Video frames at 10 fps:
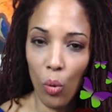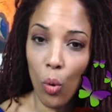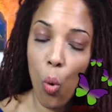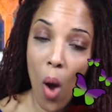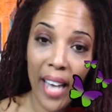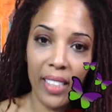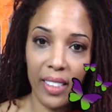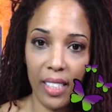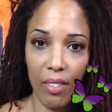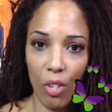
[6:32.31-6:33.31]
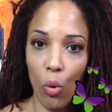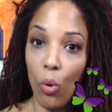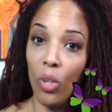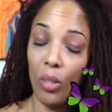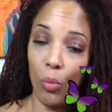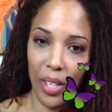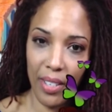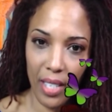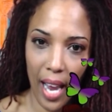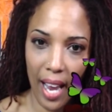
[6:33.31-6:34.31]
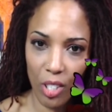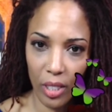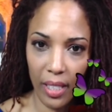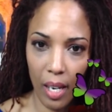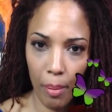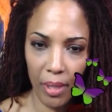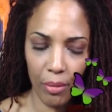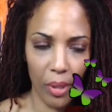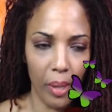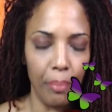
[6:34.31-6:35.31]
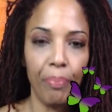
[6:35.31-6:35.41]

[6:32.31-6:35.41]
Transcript: quality of the oil and where it's actually coming from.